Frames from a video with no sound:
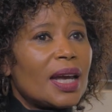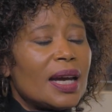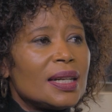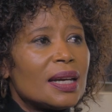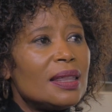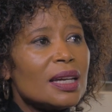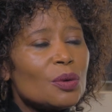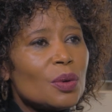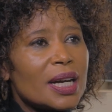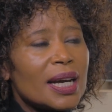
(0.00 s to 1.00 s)
And I
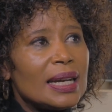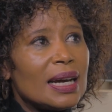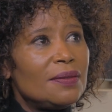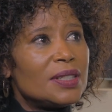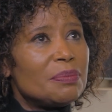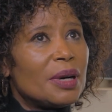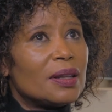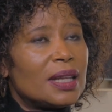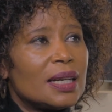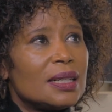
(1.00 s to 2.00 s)
think what I loved
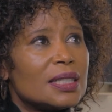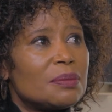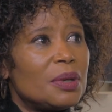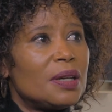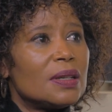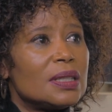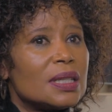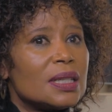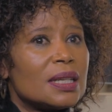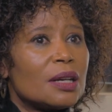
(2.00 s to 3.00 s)
about that
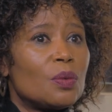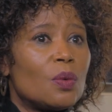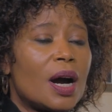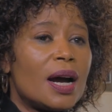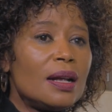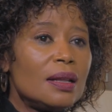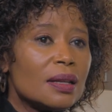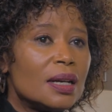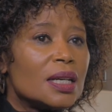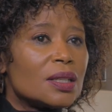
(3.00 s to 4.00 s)
experience is that while
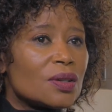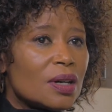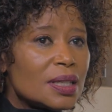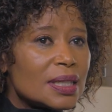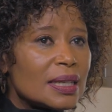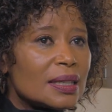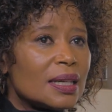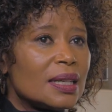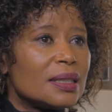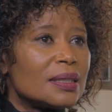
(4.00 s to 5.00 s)
Transnet
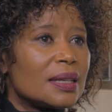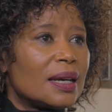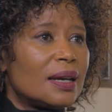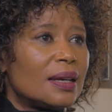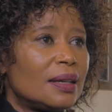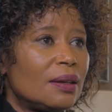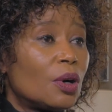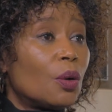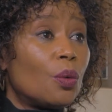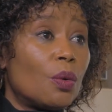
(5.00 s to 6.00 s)

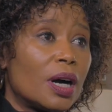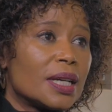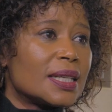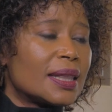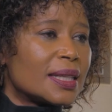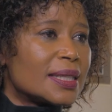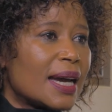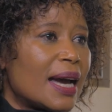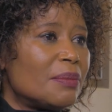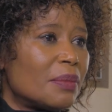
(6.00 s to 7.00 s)
was at the
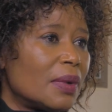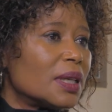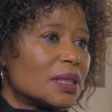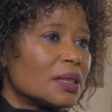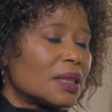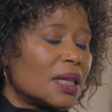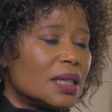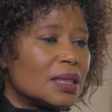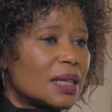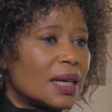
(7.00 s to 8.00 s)
time, still
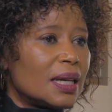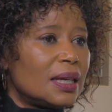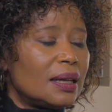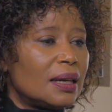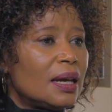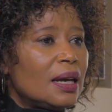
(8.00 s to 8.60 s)
is a